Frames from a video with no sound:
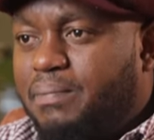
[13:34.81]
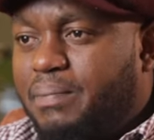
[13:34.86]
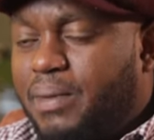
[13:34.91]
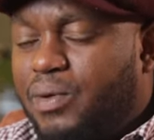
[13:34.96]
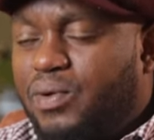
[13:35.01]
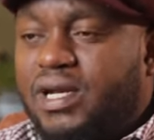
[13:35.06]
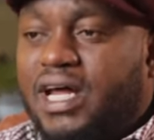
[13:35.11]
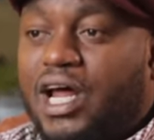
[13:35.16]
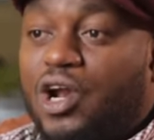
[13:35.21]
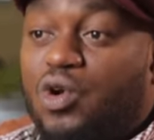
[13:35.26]

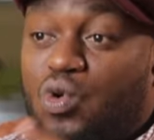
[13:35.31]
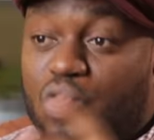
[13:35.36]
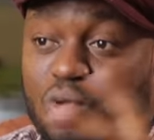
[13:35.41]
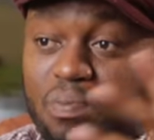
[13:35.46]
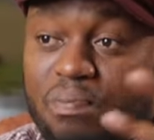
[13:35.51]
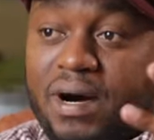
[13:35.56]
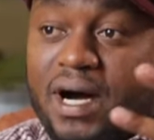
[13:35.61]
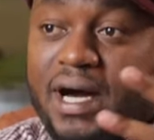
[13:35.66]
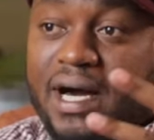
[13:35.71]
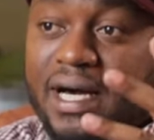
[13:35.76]
But when I
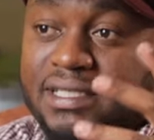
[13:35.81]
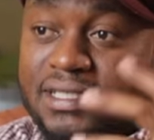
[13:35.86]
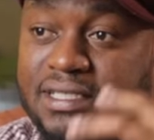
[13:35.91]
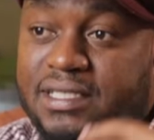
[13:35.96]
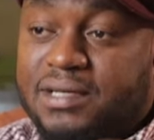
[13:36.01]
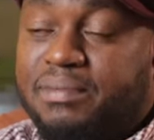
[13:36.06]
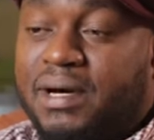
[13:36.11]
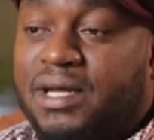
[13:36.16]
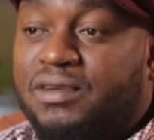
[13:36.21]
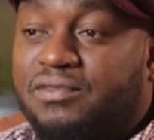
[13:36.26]
look back, I
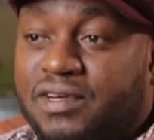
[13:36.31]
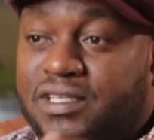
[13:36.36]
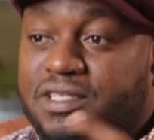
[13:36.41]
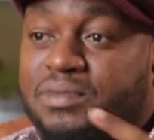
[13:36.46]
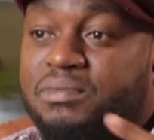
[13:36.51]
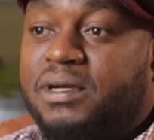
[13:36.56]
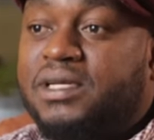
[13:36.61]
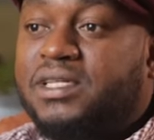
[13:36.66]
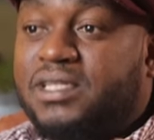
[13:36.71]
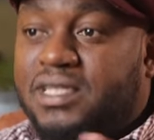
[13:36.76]
see my
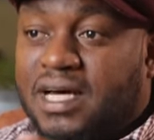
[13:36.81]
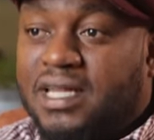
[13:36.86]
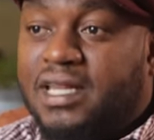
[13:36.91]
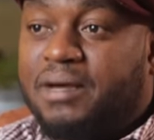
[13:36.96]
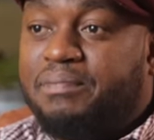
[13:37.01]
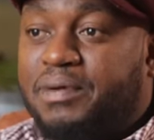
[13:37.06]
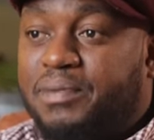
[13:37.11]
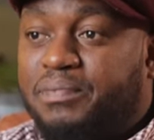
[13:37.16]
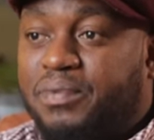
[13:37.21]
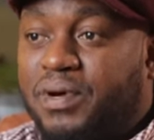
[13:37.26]
investment in
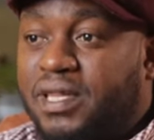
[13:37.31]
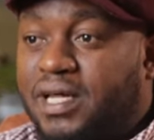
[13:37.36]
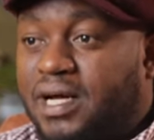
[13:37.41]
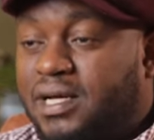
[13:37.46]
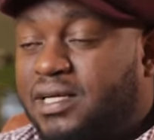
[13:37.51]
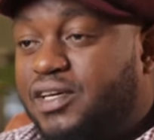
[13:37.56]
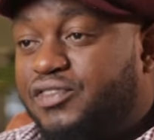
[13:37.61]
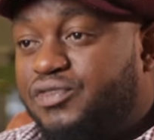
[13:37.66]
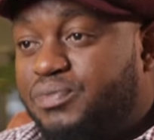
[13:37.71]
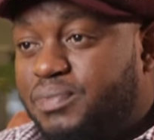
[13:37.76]
other people and
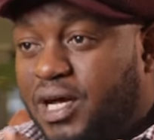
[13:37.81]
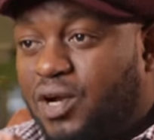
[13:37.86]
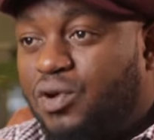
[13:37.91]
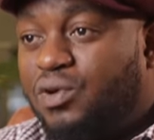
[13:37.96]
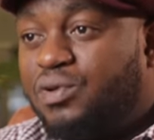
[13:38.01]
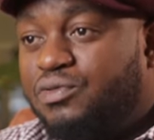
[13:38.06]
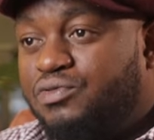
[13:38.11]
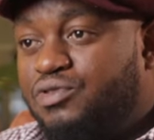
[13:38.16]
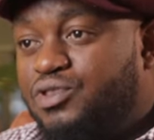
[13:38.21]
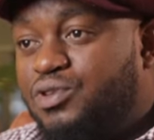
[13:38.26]
that gives me a
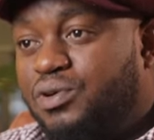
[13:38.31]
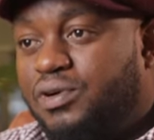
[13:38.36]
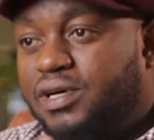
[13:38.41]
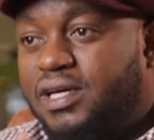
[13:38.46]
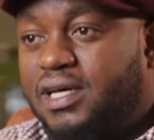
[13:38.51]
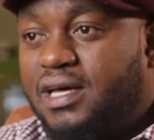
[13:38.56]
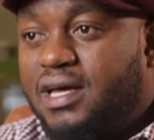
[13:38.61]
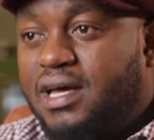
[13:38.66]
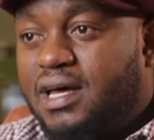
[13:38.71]
lot of joy.